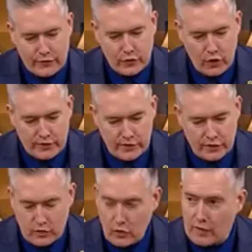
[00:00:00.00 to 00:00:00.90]
The
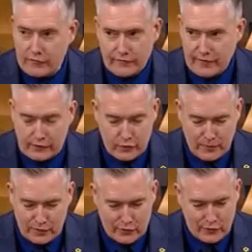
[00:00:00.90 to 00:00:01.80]
Scottish... No, I've got far too
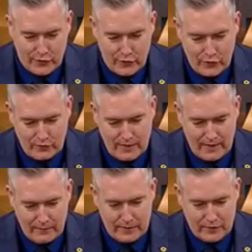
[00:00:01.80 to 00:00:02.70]
much to go through,
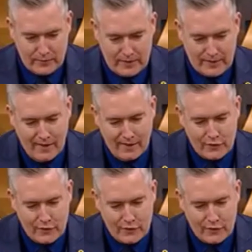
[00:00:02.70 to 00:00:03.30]
uh, Ms Smith.